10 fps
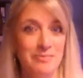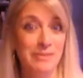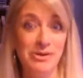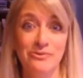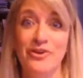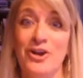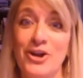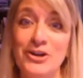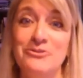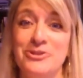Maybe you've got
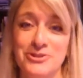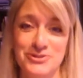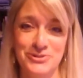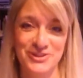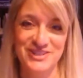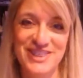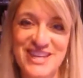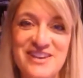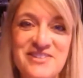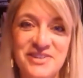100 good stories,
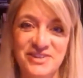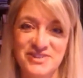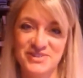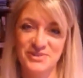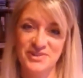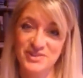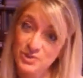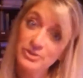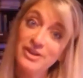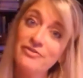1,000 good stories.
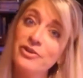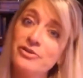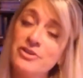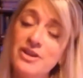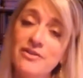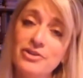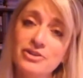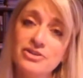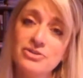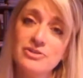Do you believe you have a
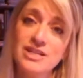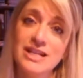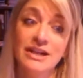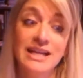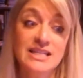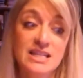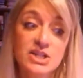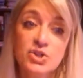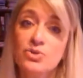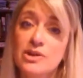good story to tell? Is it
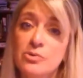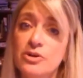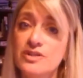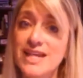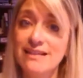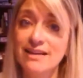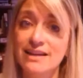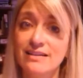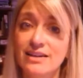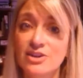a story worth
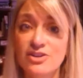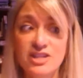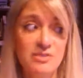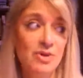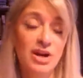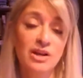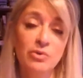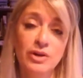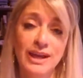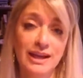telling? You think the
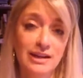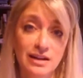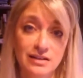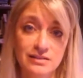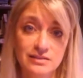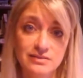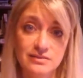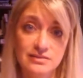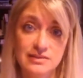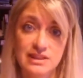market will care?
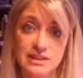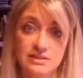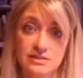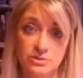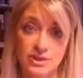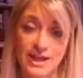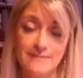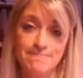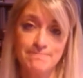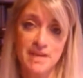
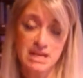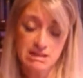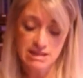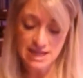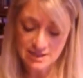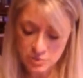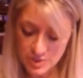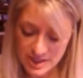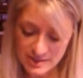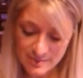Okay. The next
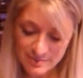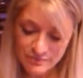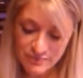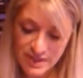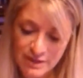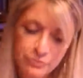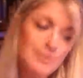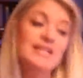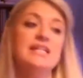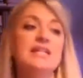one is, if
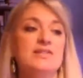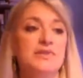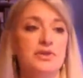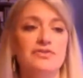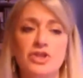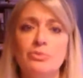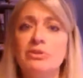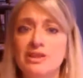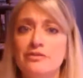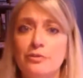we did a survey, do you
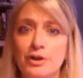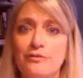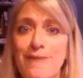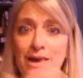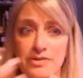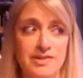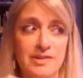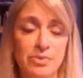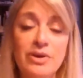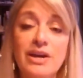believe word of mouth is
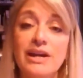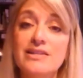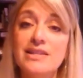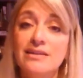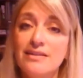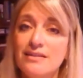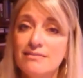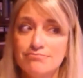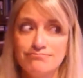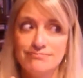important?
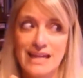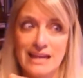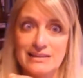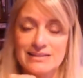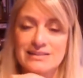Yes.